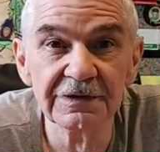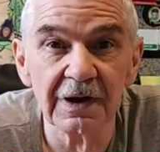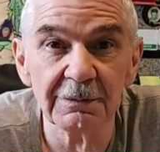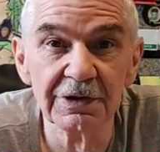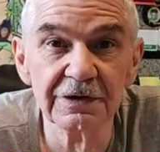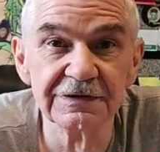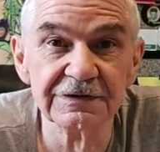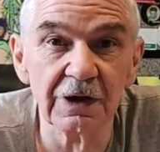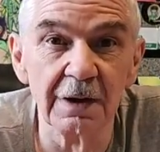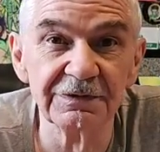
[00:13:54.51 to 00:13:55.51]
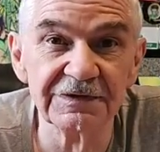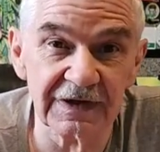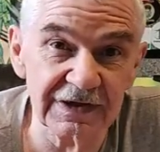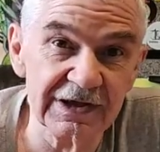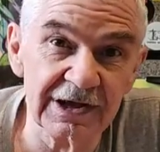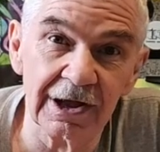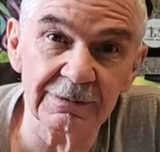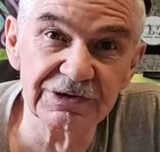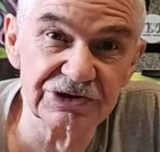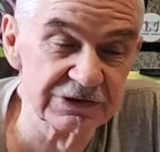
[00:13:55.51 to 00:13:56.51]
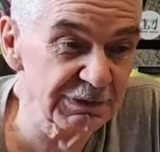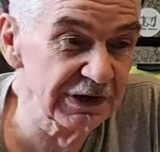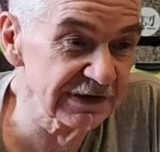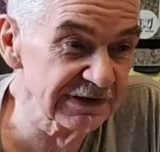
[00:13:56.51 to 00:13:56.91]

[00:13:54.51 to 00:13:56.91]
and I'm not going to stop selling cannabis just because